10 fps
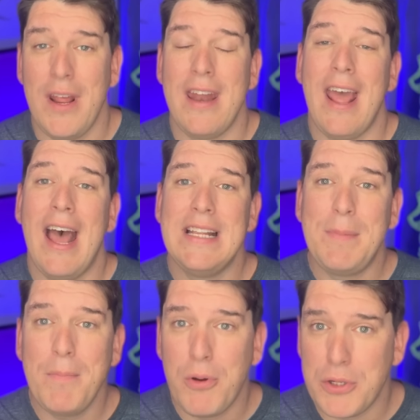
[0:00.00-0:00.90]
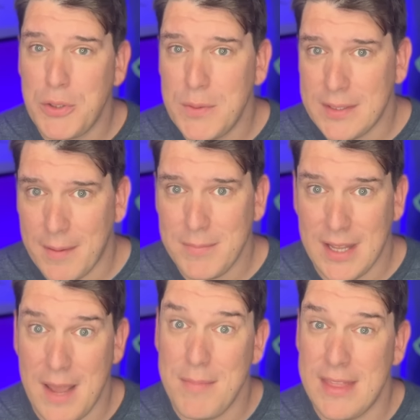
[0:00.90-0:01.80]
and it has been pushed to
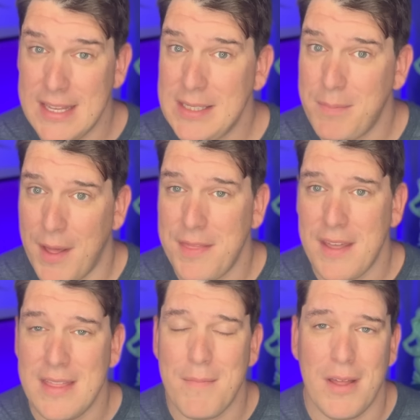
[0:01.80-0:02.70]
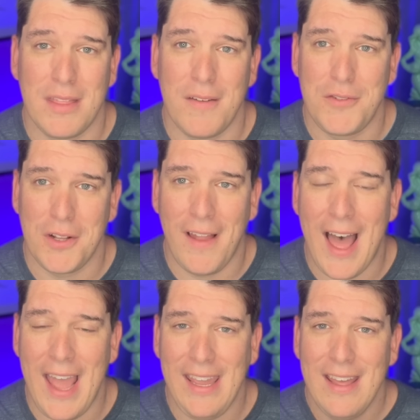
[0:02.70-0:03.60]
sometime this month in the month of
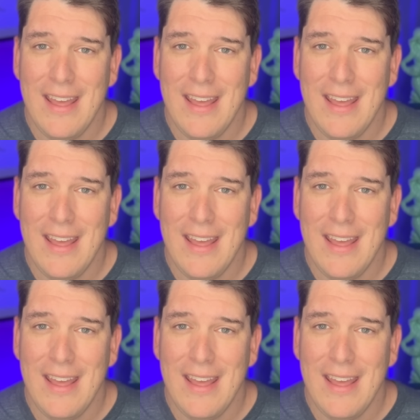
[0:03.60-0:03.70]
July.